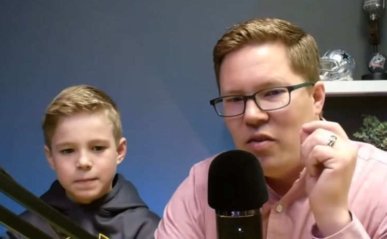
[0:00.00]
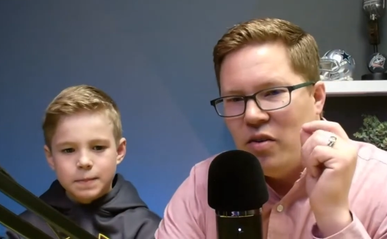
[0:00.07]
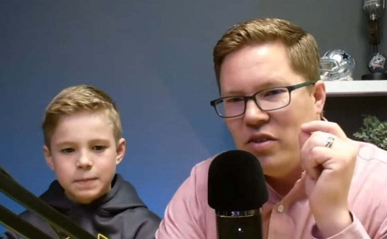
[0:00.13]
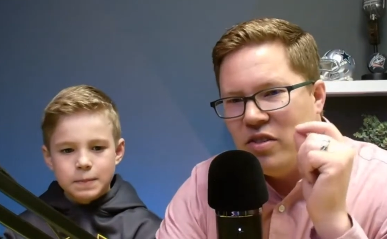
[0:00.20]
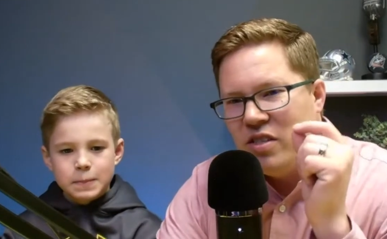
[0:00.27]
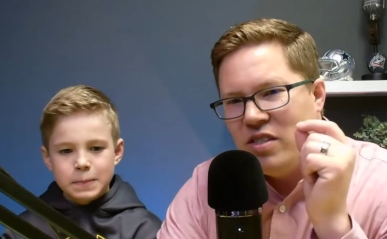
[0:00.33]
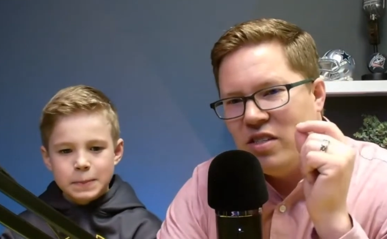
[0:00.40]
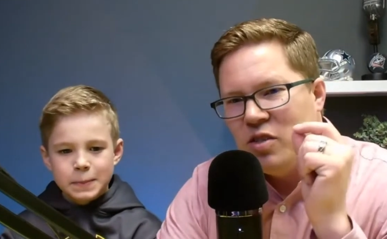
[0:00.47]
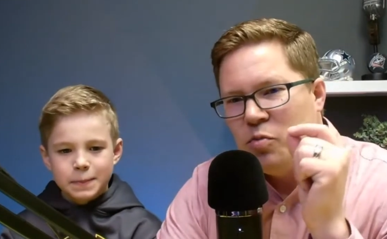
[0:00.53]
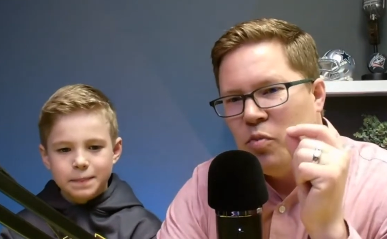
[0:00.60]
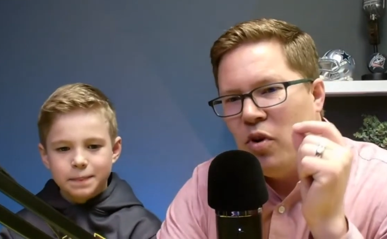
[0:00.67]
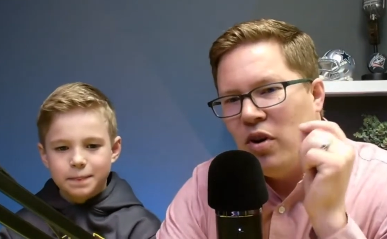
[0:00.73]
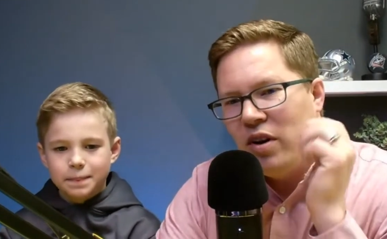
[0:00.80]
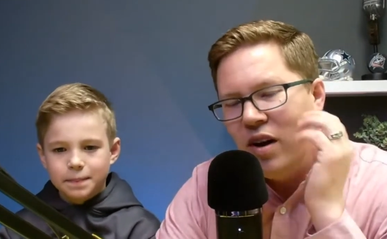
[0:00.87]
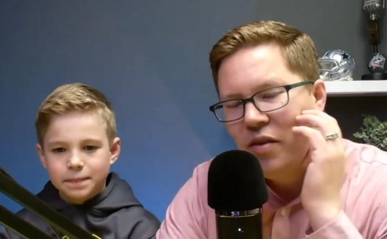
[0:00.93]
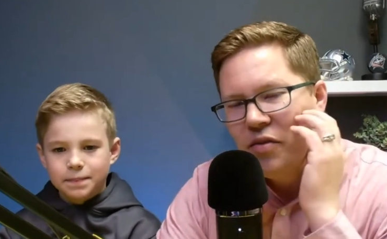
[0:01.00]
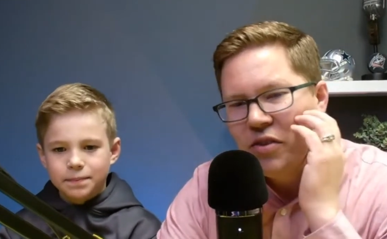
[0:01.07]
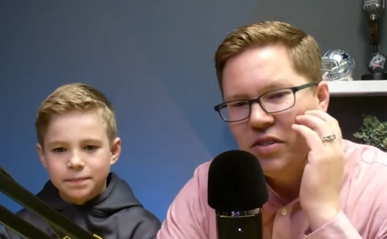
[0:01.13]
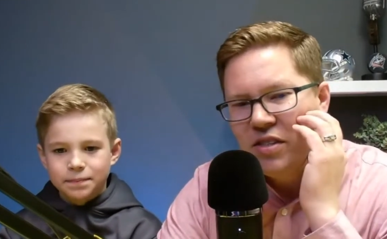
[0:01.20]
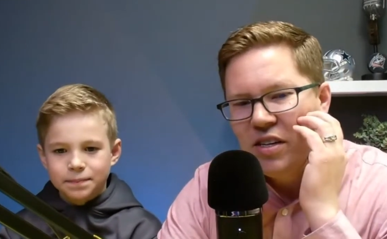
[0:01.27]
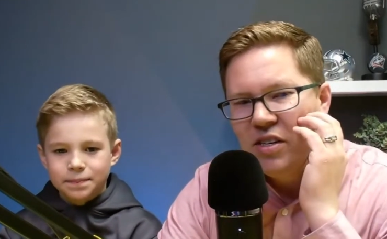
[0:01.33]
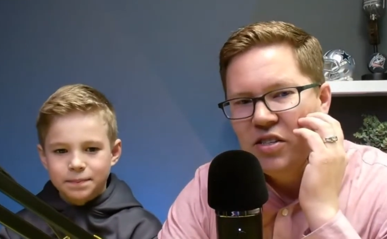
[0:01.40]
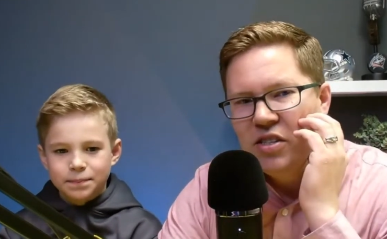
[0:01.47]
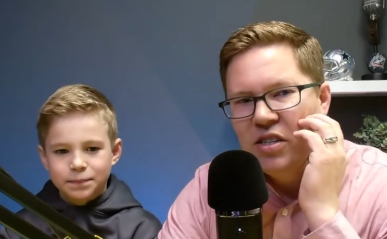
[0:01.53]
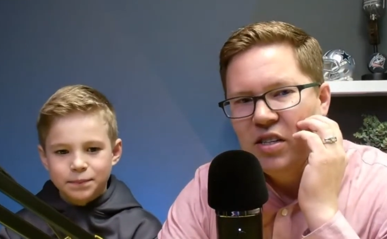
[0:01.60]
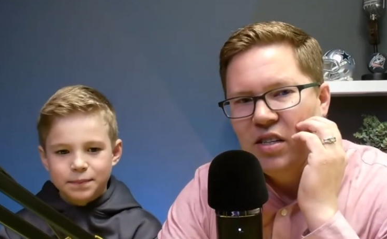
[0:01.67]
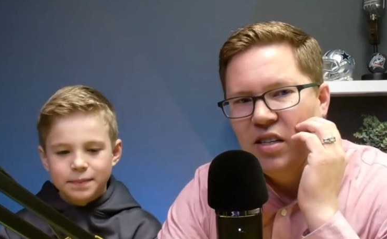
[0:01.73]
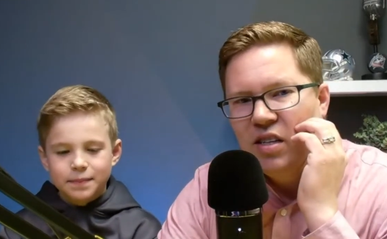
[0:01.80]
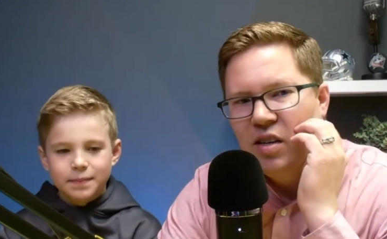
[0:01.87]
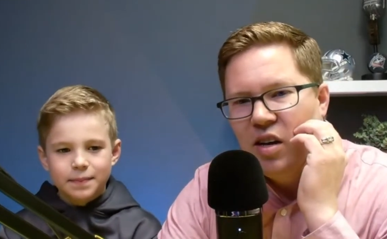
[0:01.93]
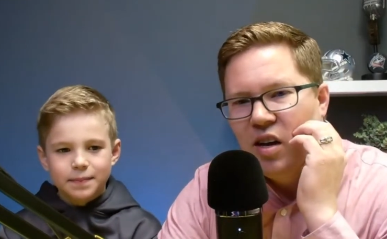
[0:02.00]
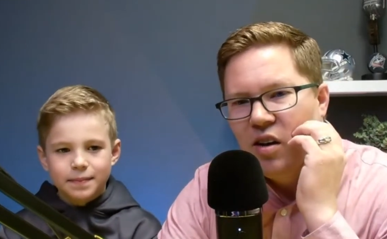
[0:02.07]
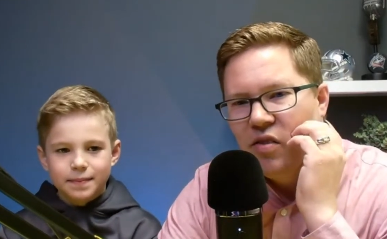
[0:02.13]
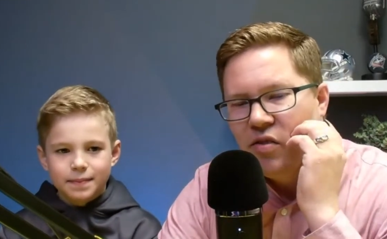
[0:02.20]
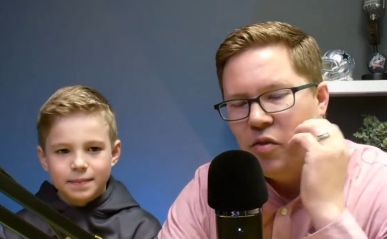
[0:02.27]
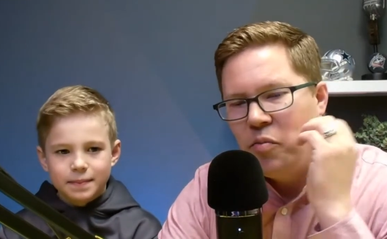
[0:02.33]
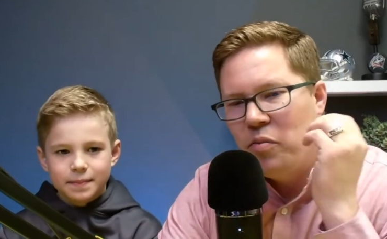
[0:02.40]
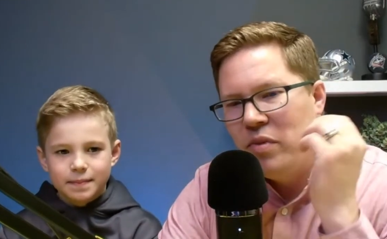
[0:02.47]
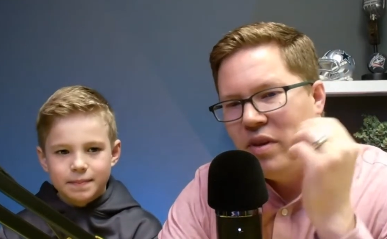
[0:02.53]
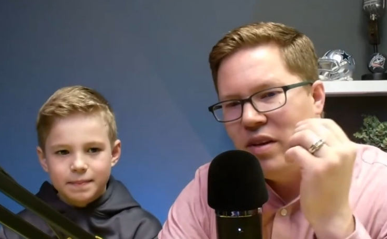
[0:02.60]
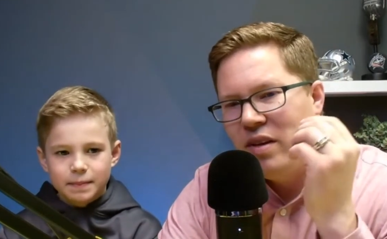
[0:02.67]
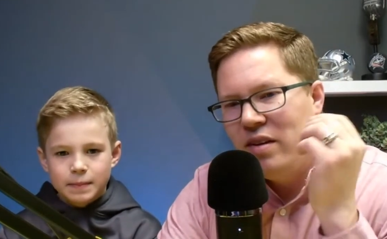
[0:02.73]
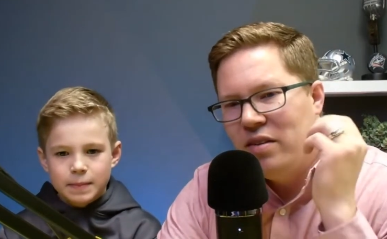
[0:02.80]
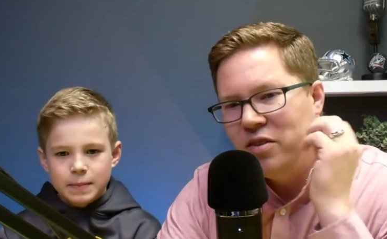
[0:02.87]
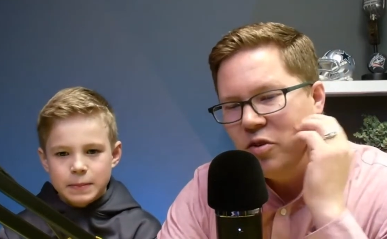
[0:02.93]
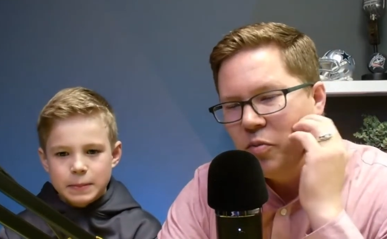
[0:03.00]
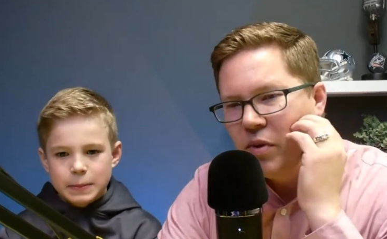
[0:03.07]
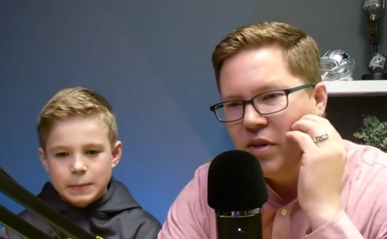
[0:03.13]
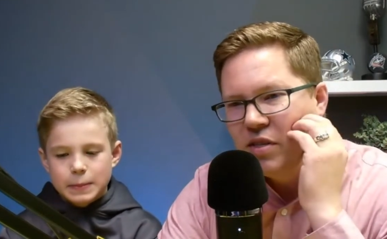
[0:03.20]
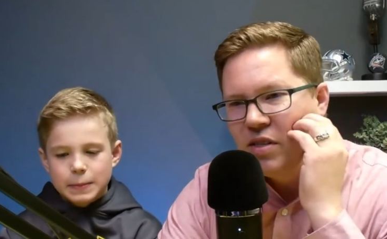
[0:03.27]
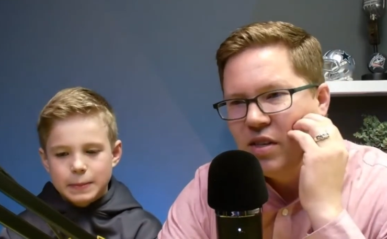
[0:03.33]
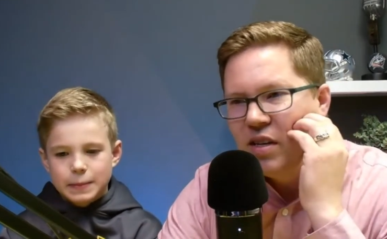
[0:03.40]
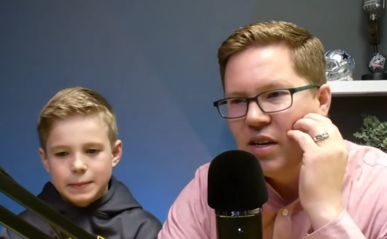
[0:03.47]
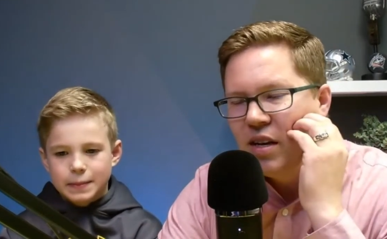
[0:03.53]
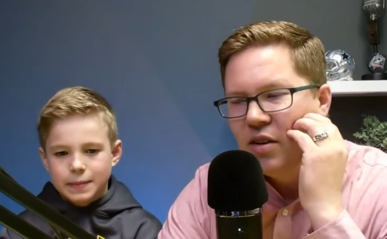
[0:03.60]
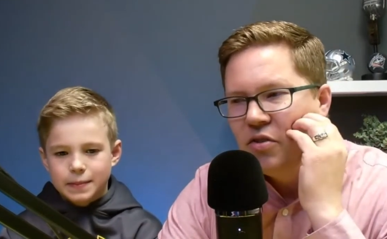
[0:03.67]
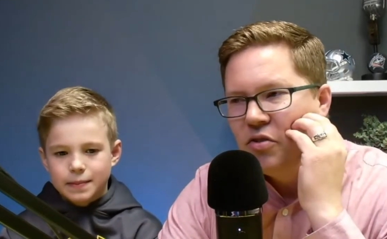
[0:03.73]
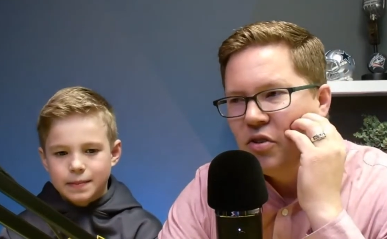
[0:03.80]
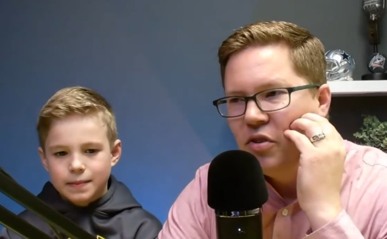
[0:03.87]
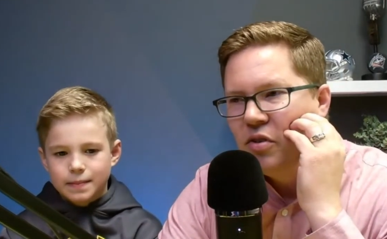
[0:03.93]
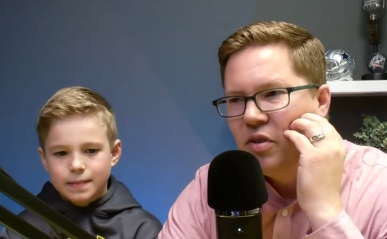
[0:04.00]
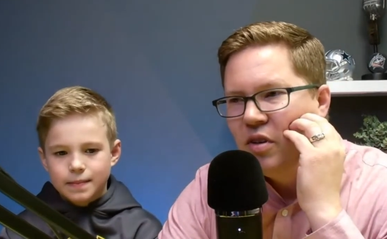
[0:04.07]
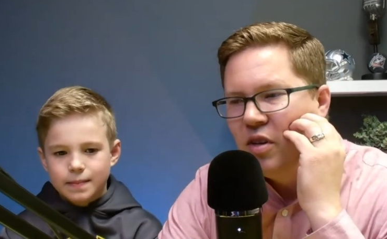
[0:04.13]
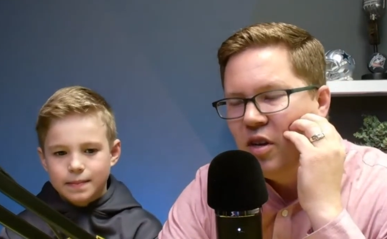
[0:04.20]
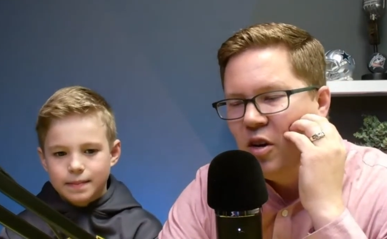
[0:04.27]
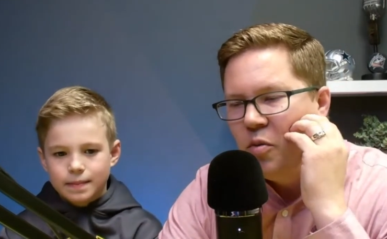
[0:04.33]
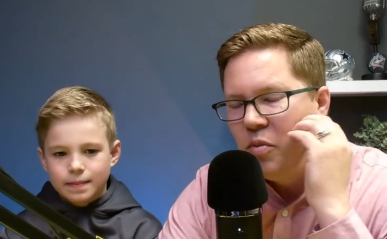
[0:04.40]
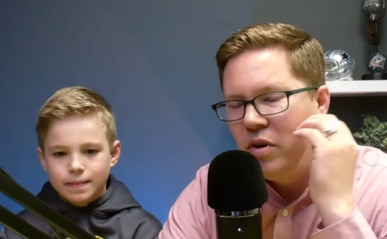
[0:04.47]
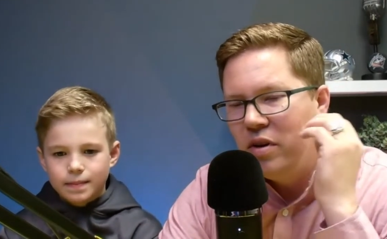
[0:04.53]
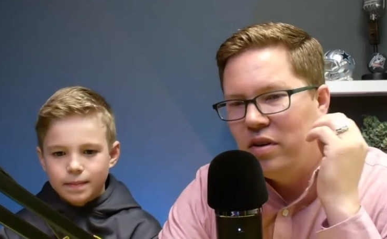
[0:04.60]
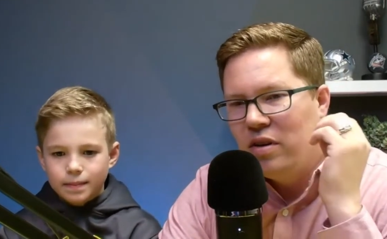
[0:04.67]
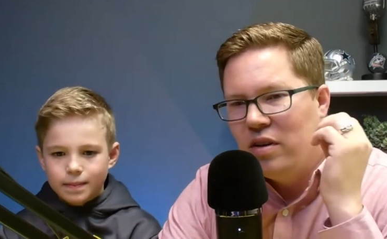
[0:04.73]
Speaker 1: Just a small conversation from me to my son Andrew. But